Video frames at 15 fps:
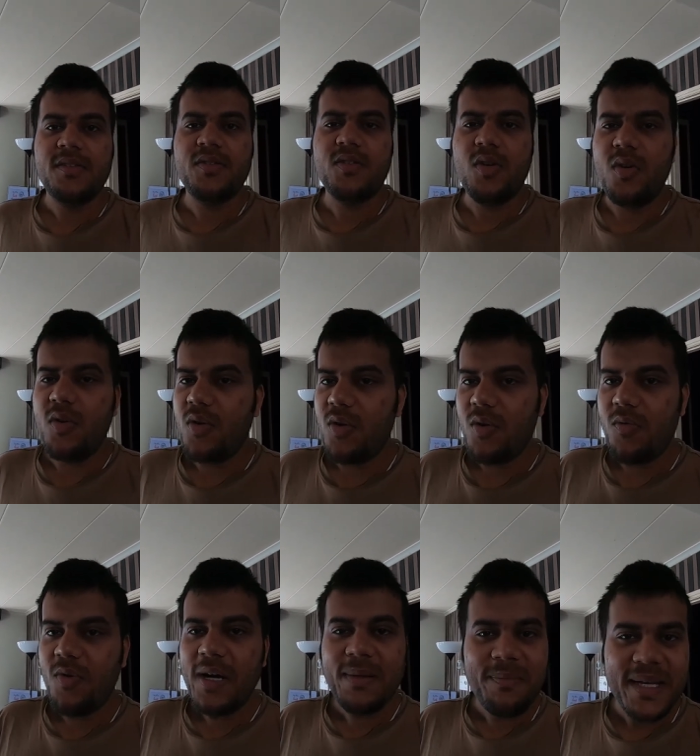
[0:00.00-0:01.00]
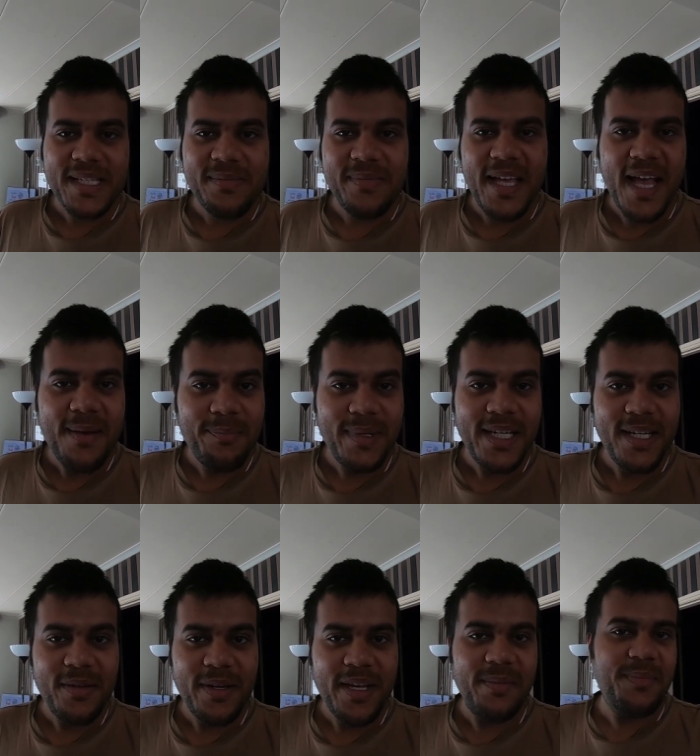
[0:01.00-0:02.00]
So what makes me happy
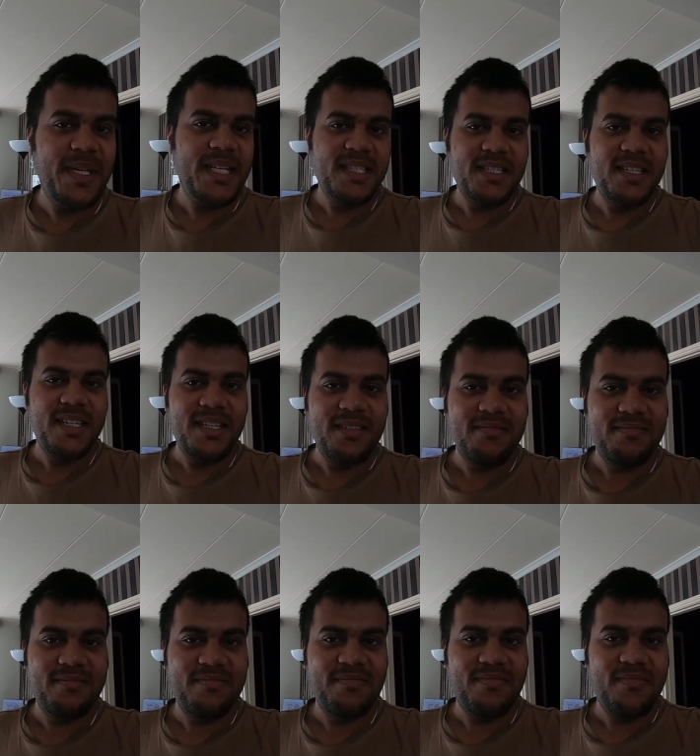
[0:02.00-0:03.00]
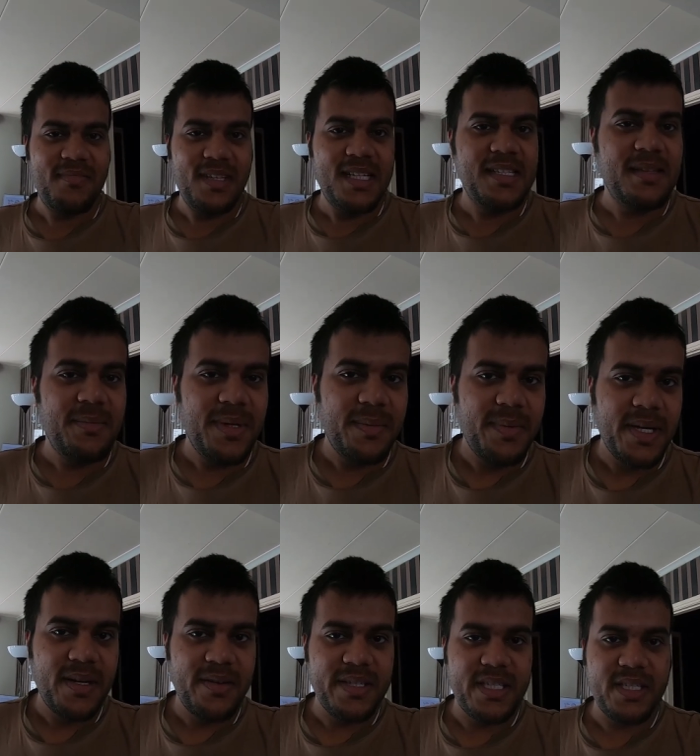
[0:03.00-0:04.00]
during a PhD? That's a big,
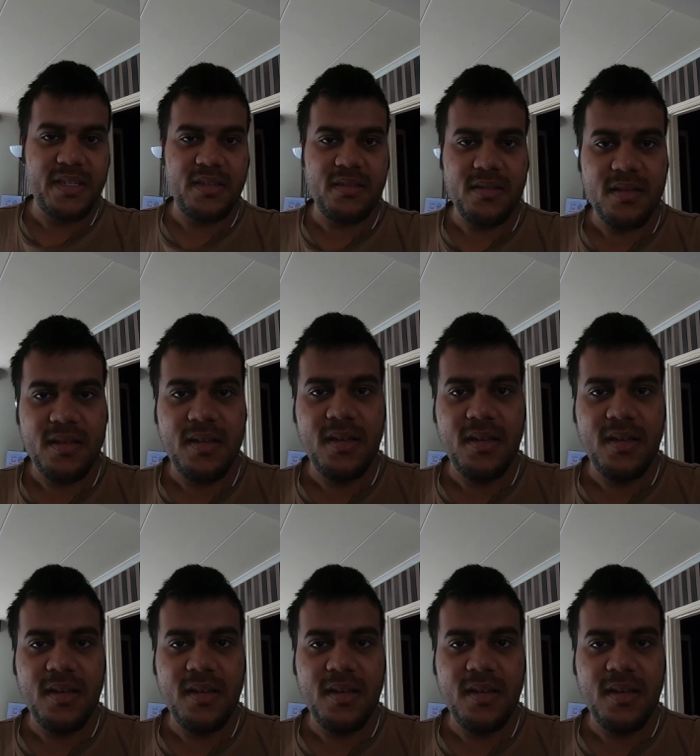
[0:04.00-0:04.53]
big question.